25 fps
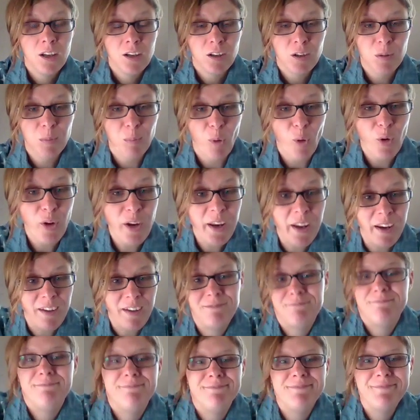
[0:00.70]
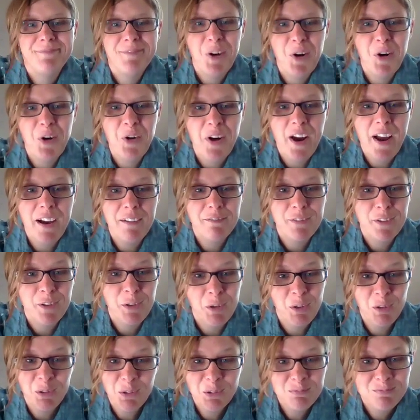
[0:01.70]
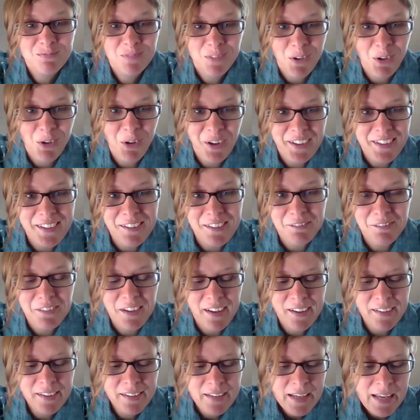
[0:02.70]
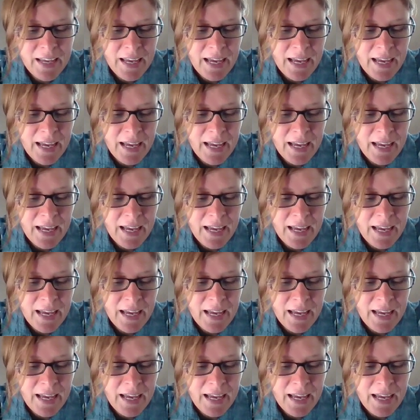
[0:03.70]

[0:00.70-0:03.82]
Good morning, or afternoon, or evening,